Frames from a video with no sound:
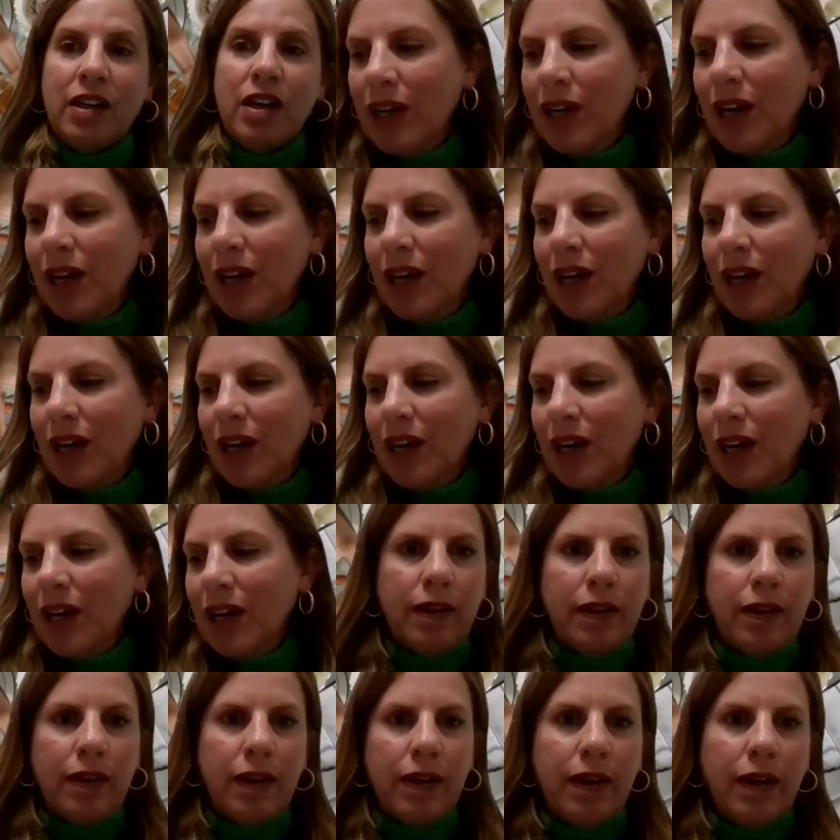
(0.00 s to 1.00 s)
I want to
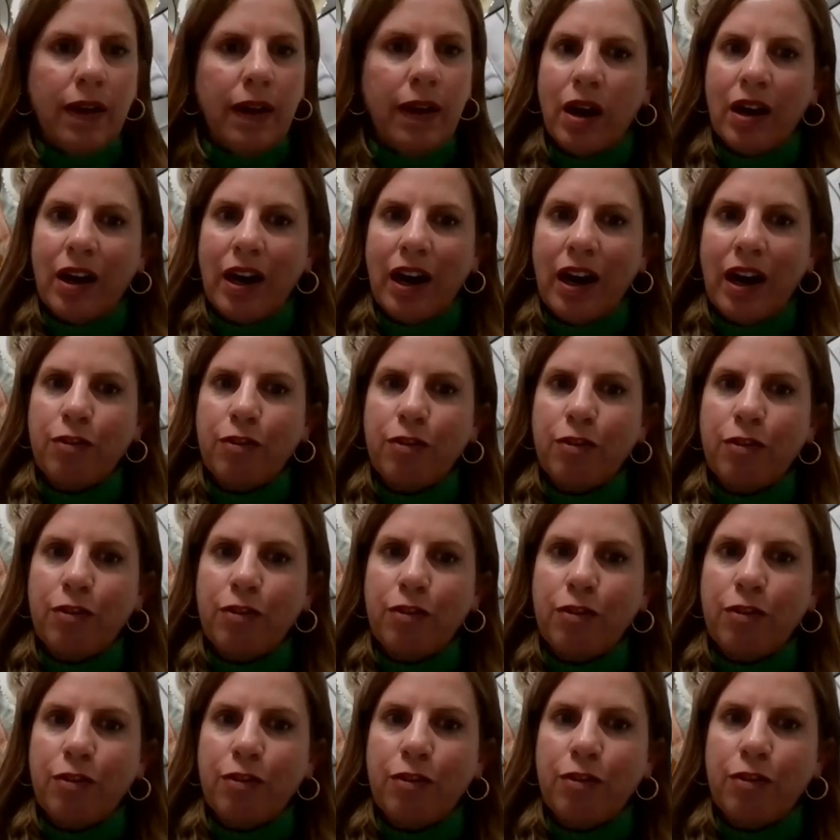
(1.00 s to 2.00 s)
claim that a
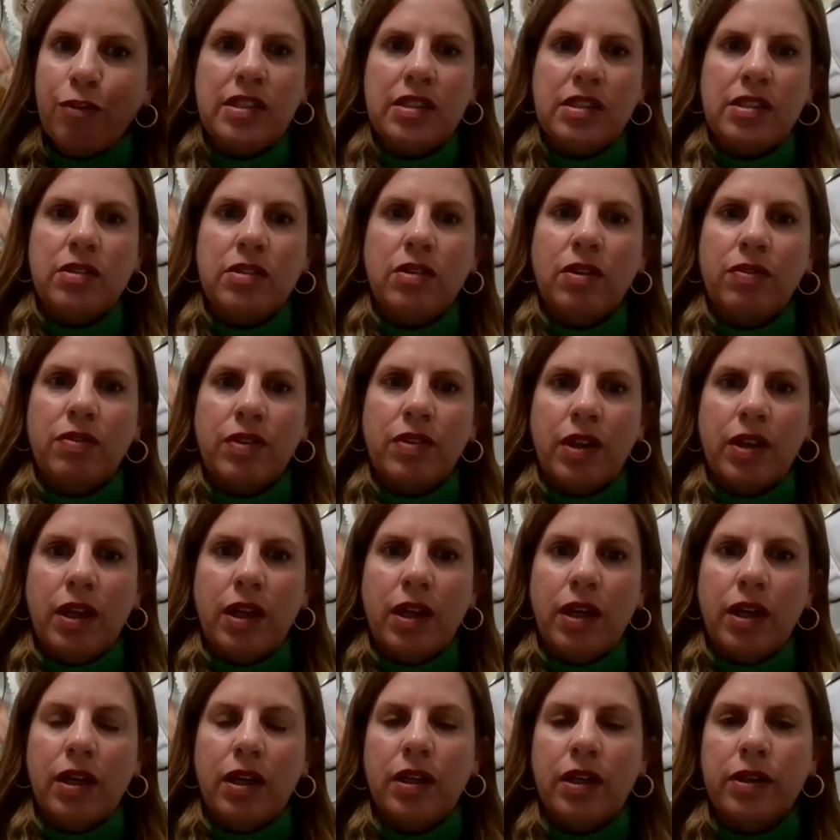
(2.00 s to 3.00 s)
careful analysis of
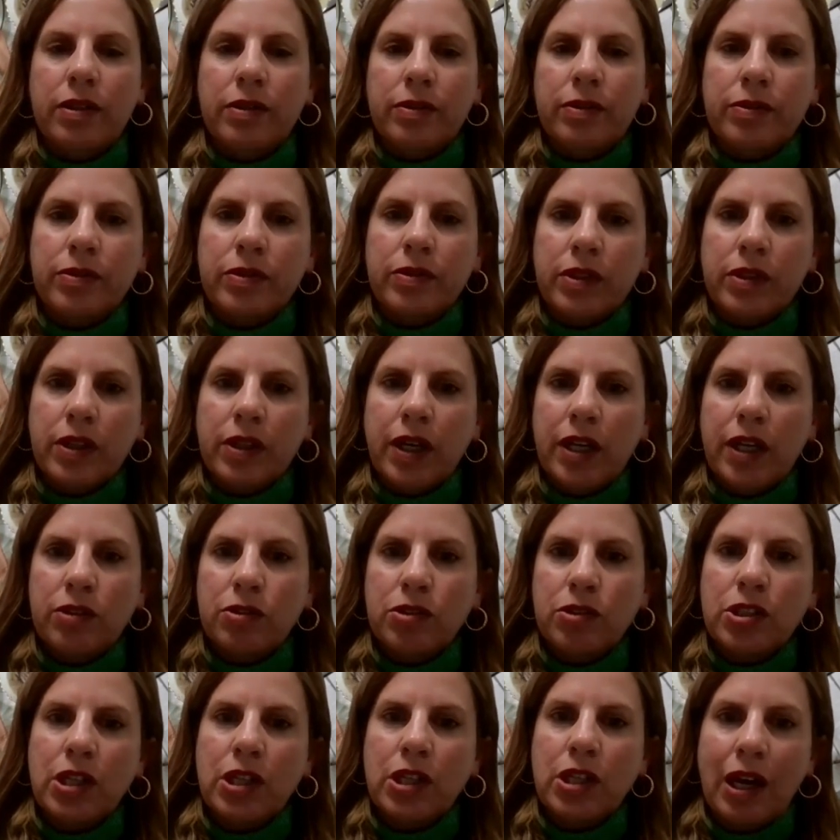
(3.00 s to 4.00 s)
the
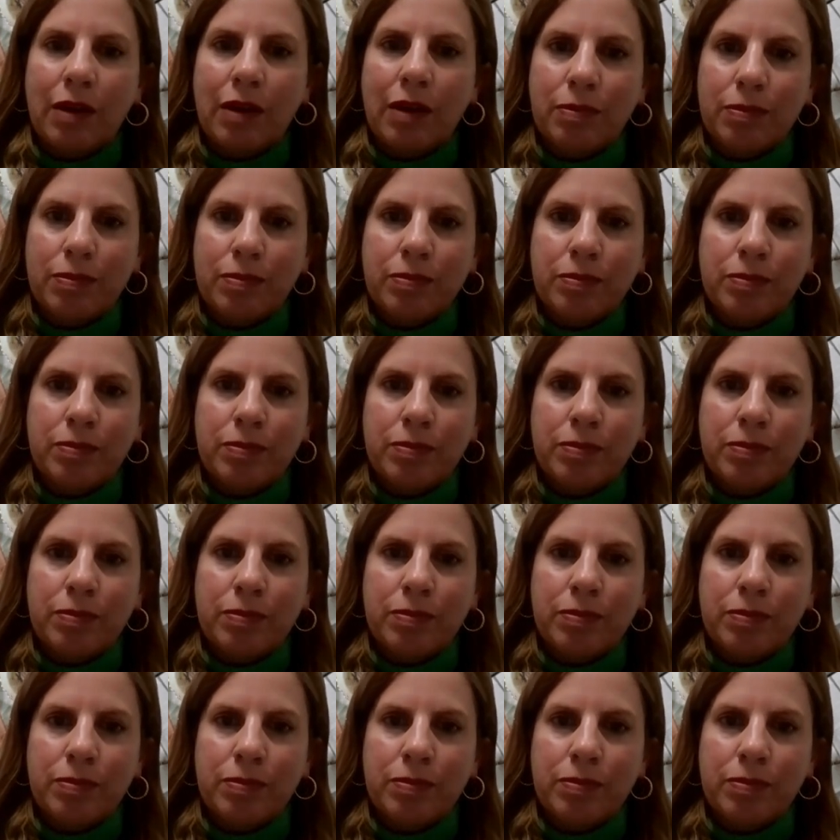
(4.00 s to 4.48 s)
Kiddush Club